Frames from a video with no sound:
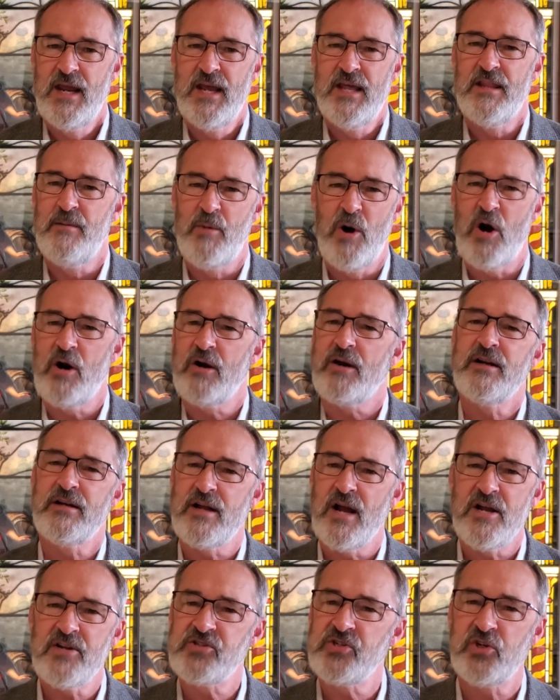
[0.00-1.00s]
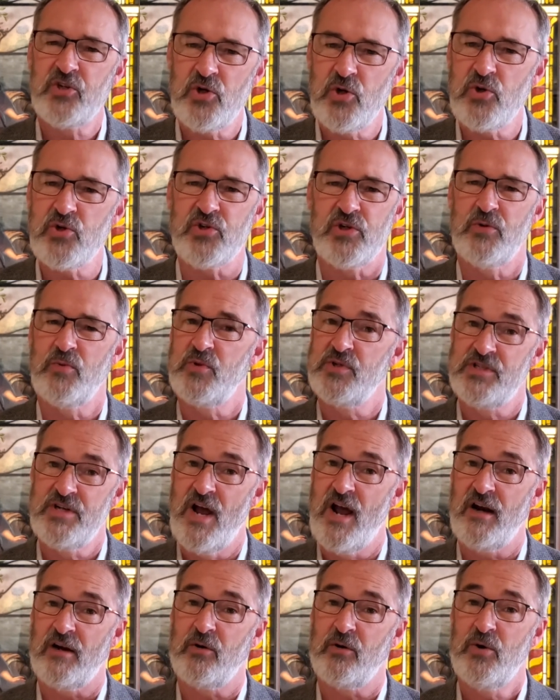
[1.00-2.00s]
The American Constitution was
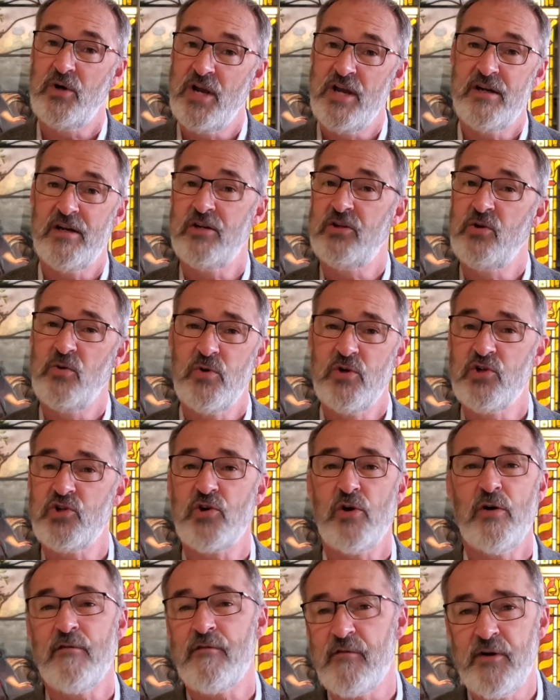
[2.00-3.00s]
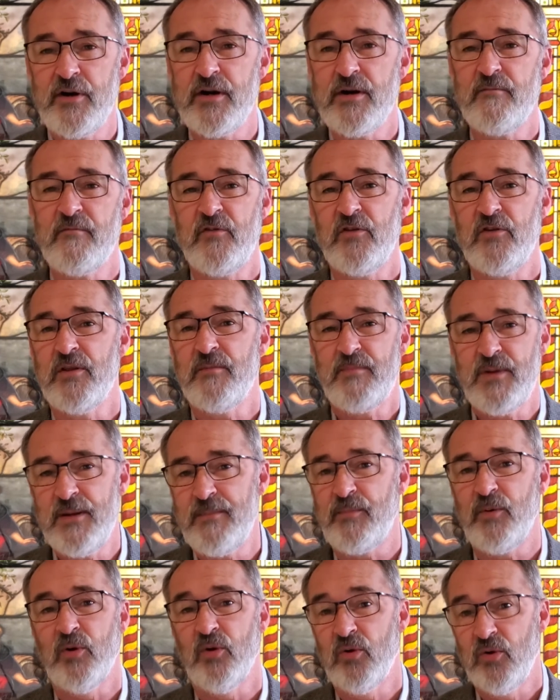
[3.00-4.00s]
not created to ensure freedom for the
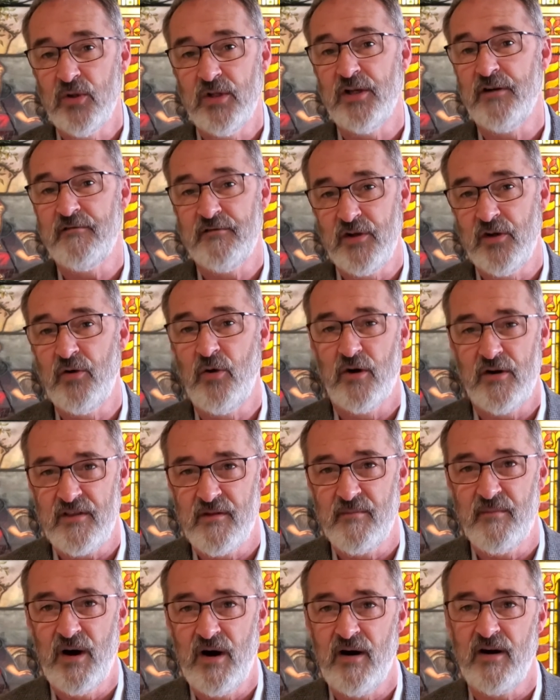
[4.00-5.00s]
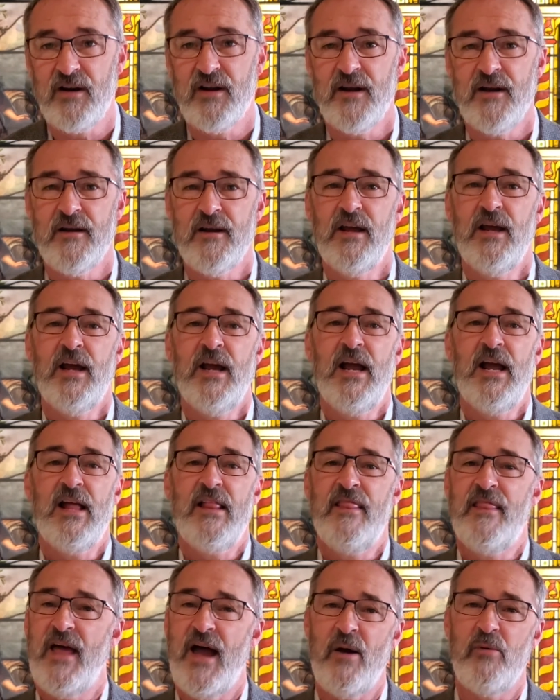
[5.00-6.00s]
people who lived in North America.
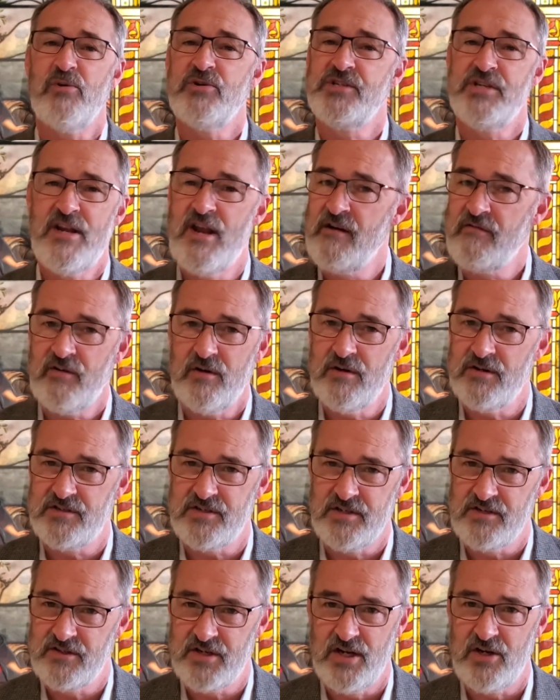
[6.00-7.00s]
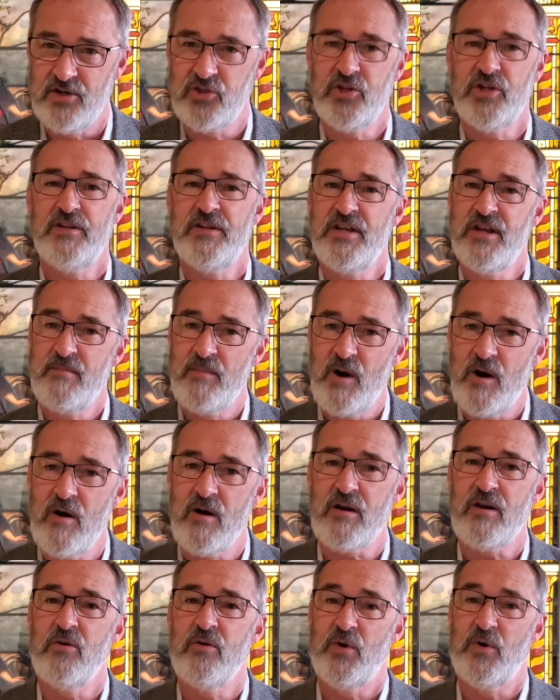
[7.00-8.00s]
That was never its intention. The
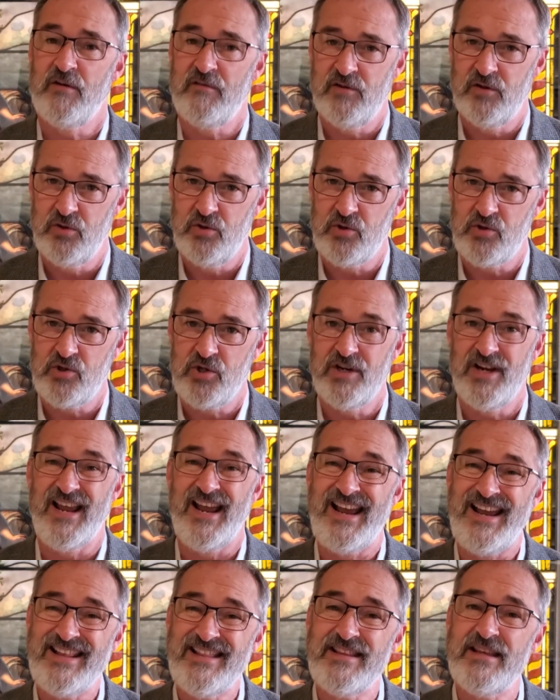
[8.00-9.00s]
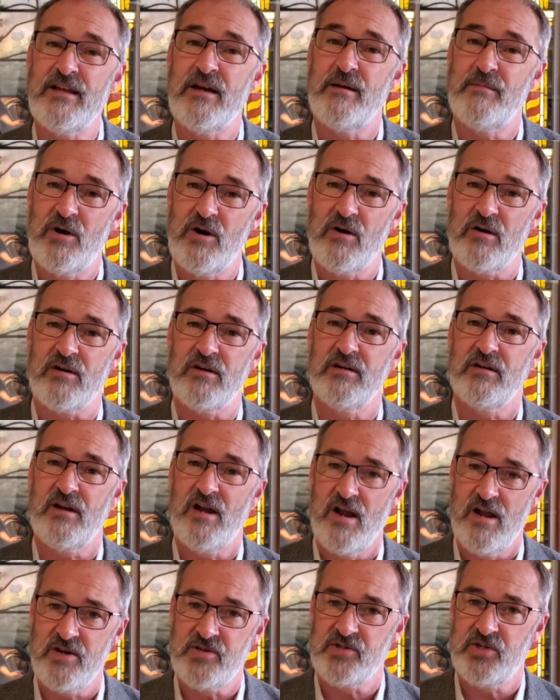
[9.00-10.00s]
American Revolution and the American
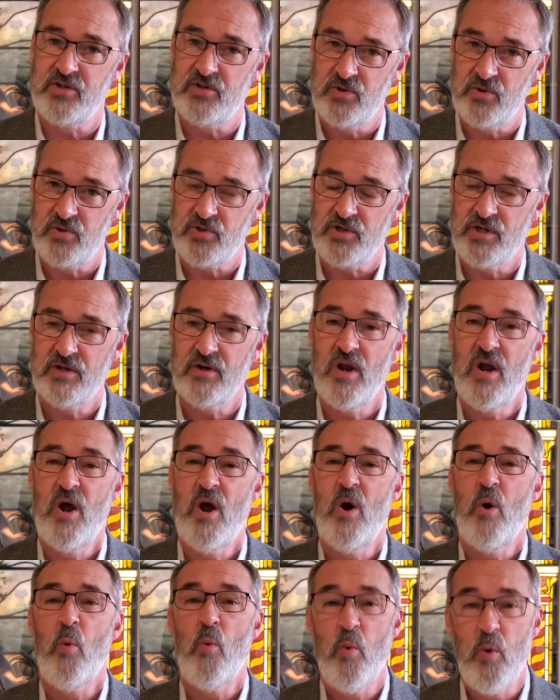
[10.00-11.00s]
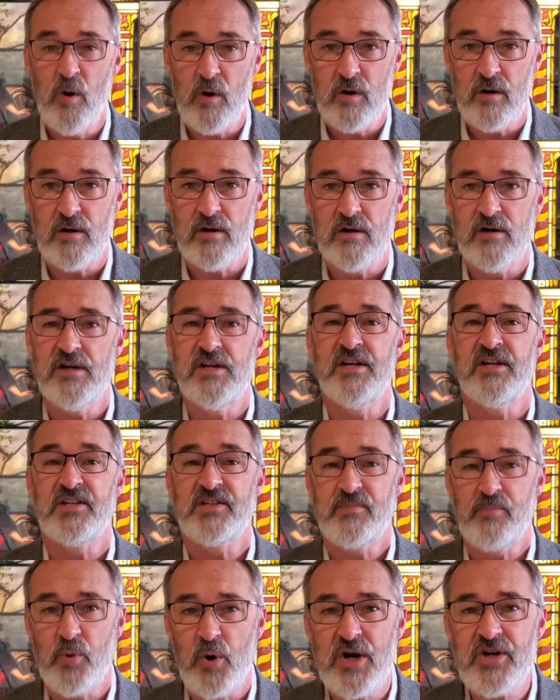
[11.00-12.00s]
Constitution were
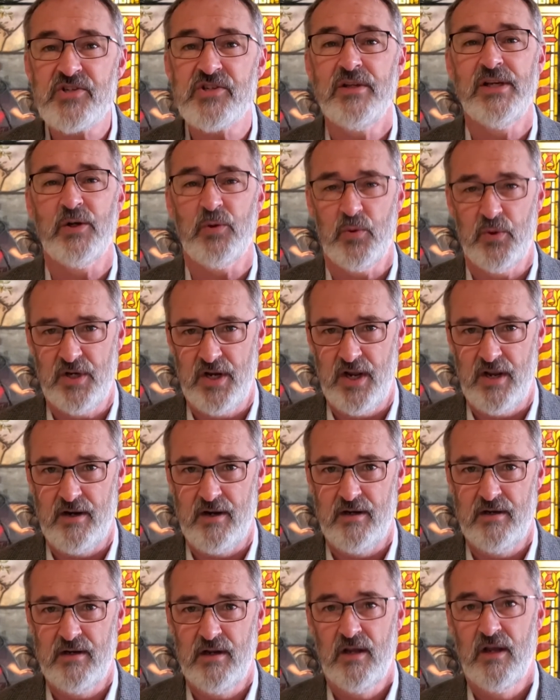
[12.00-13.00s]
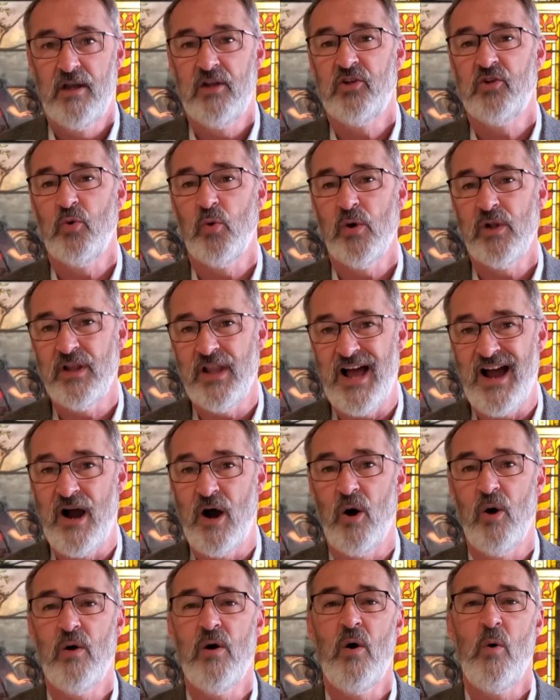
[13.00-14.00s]
expressly created to
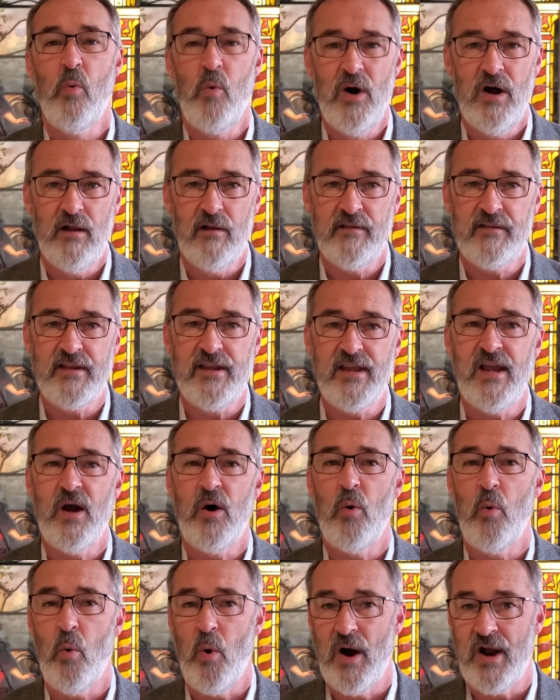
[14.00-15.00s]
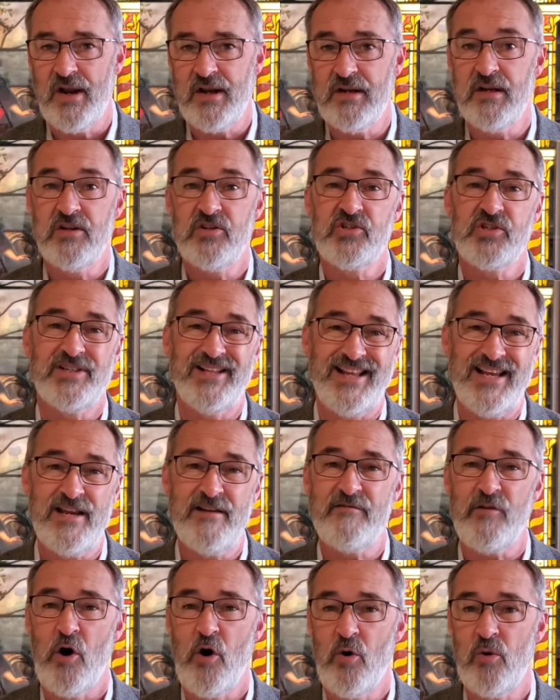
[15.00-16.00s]
allow wealthy, white,
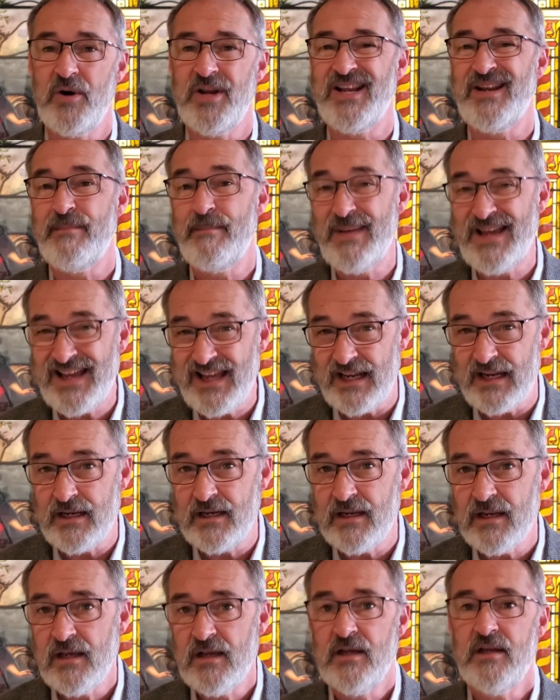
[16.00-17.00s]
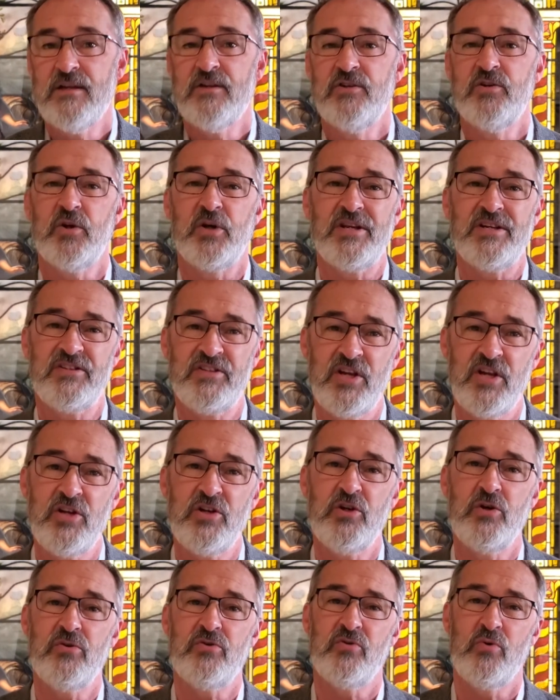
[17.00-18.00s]
slave owning men to
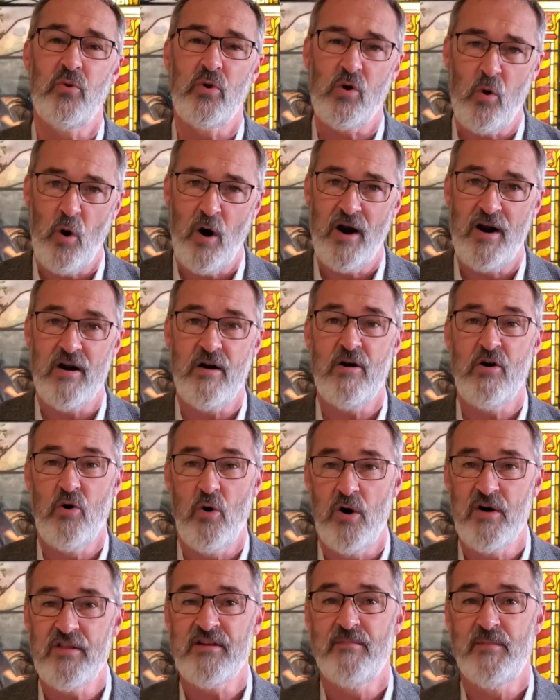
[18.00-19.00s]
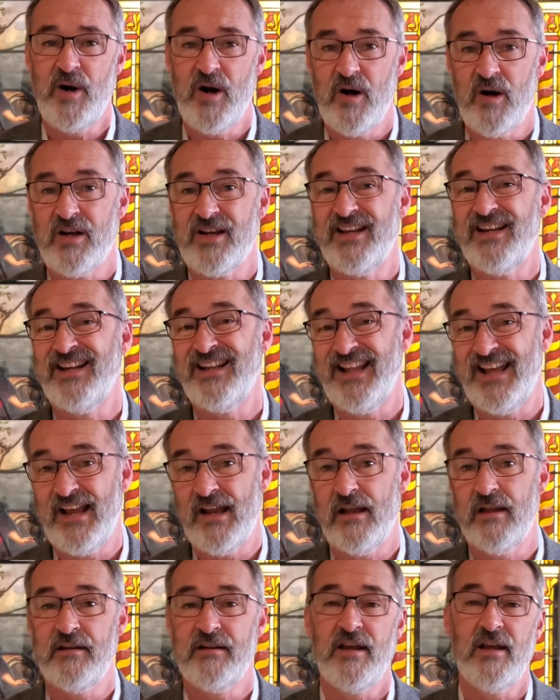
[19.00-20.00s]
continue to acquire North American
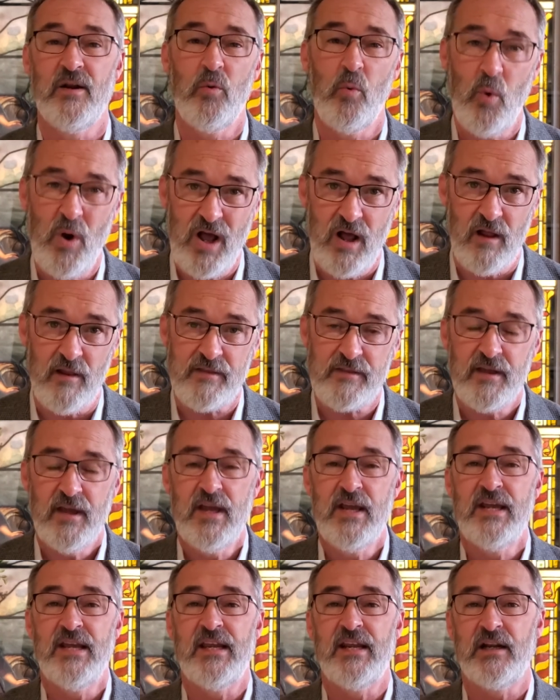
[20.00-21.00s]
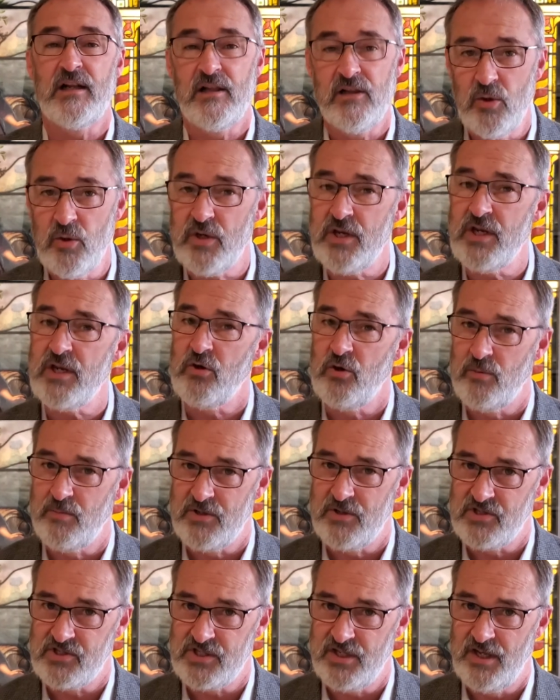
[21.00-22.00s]
land and wealth, including
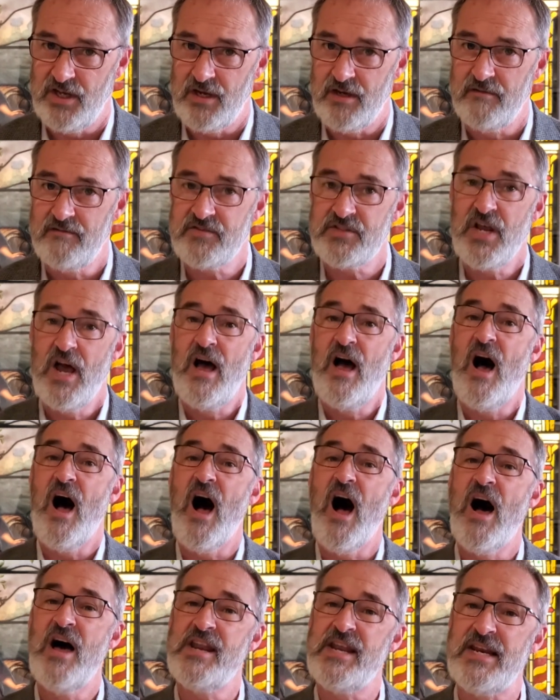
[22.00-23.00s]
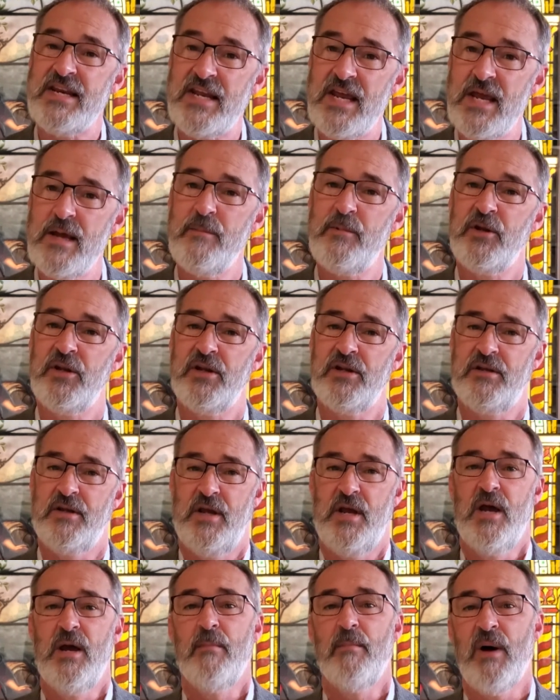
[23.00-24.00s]
human slaves, uninhibited
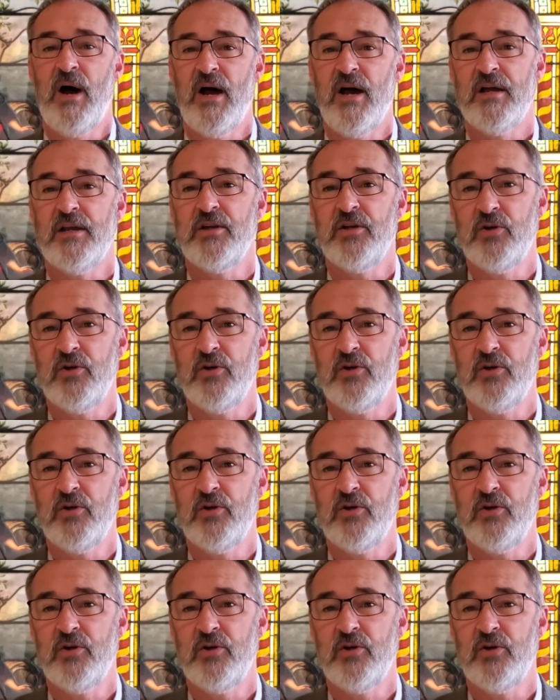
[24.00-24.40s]
by